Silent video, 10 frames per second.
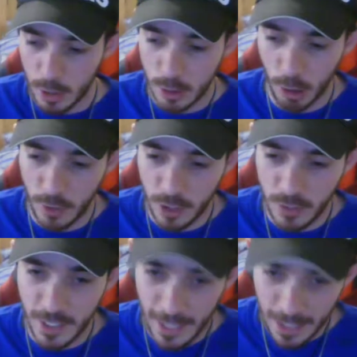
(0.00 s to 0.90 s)
So there's
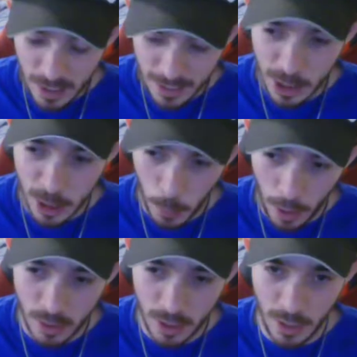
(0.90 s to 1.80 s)
the
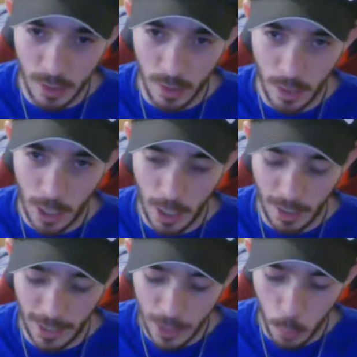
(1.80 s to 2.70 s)
asexuality,
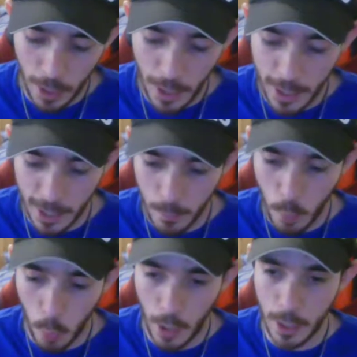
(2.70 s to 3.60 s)
like what I
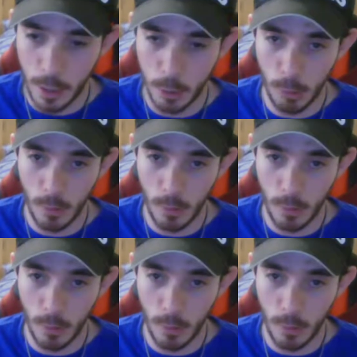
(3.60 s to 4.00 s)
am, where you